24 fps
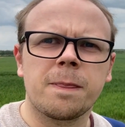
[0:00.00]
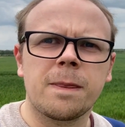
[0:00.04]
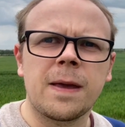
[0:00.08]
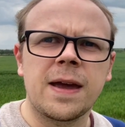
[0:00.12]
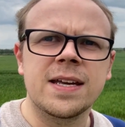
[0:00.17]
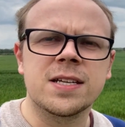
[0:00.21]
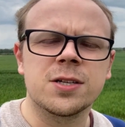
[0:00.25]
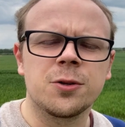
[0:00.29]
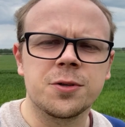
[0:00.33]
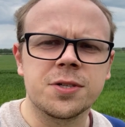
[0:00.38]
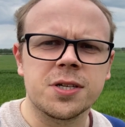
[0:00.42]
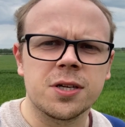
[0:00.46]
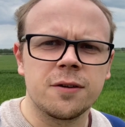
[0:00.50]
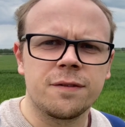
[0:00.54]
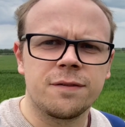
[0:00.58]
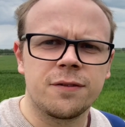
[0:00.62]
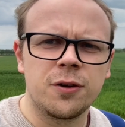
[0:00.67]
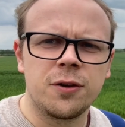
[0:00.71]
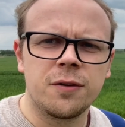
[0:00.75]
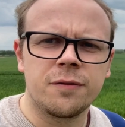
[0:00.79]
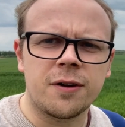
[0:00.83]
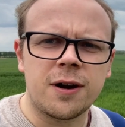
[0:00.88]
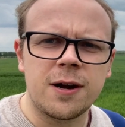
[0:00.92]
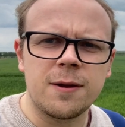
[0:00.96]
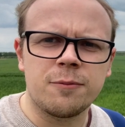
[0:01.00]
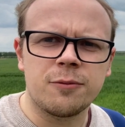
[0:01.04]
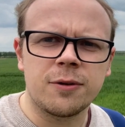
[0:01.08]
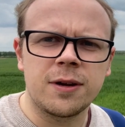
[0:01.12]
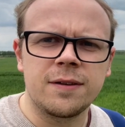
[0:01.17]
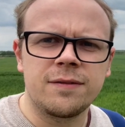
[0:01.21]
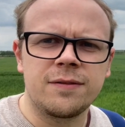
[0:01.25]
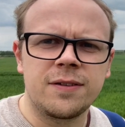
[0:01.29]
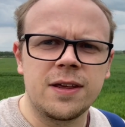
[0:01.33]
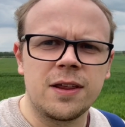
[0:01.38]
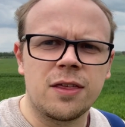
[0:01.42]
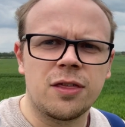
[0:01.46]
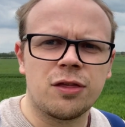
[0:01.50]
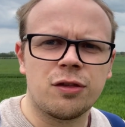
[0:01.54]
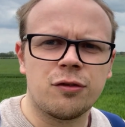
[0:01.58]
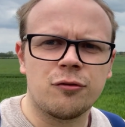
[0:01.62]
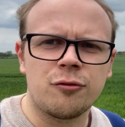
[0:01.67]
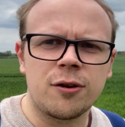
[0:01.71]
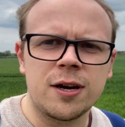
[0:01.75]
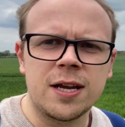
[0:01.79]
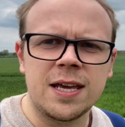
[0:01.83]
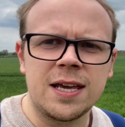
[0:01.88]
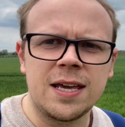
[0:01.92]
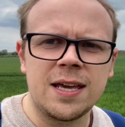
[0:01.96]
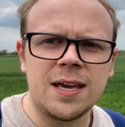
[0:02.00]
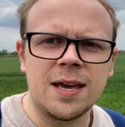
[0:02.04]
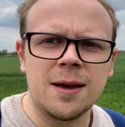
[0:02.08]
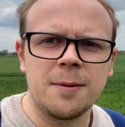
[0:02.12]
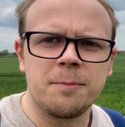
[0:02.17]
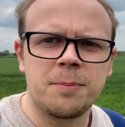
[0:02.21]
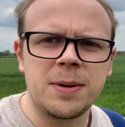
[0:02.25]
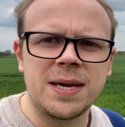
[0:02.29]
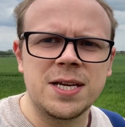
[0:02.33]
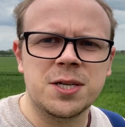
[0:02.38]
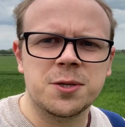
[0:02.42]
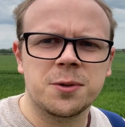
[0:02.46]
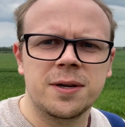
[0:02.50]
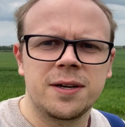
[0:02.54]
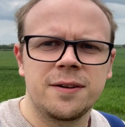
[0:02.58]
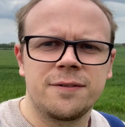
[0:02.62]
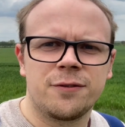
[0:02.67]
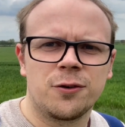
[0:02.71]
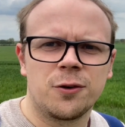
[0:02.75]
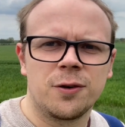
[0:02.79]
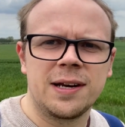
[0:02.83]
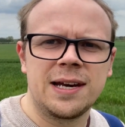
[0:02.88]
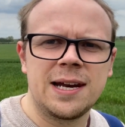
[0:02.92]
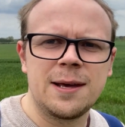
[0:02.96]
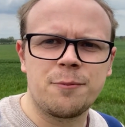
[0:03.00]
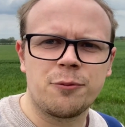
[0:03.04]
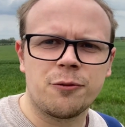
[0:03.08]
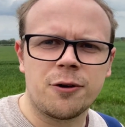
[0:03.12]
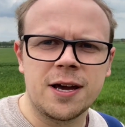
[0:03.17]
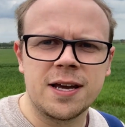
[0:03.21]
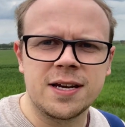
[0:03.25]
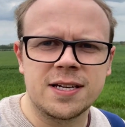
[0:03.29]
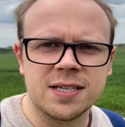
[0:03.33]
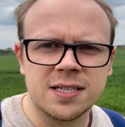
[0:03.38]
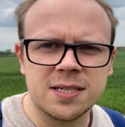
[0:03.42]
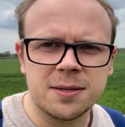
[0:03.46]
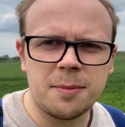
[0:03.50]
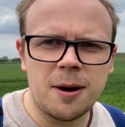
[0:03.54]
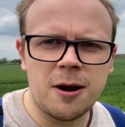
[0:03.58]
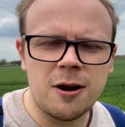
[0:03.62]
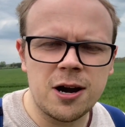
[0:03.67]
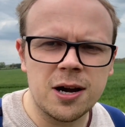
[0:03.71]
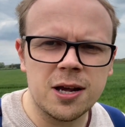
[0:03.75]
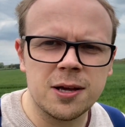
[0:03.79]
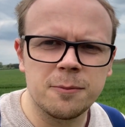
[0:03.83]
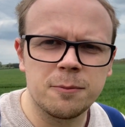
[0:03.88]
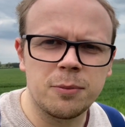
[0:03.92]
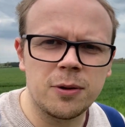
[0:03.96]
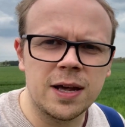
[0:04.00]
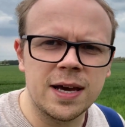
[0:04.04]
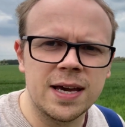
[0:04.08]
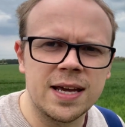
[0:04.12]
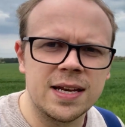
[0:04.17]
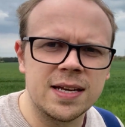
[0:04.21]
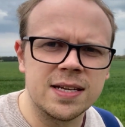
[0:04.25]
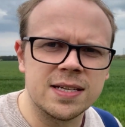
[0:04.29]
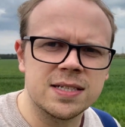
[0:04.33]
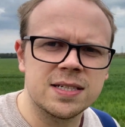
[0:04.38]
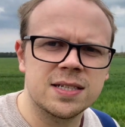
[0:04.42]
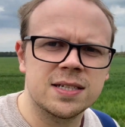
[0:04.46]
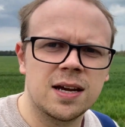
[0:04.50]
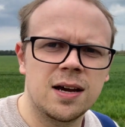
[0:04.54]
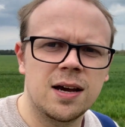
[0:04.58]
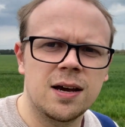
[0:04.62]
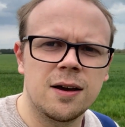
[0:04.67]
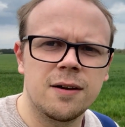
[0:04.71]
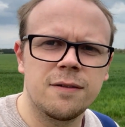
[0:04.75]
It also flew very briefly 3 B-24 Liberators, American planes.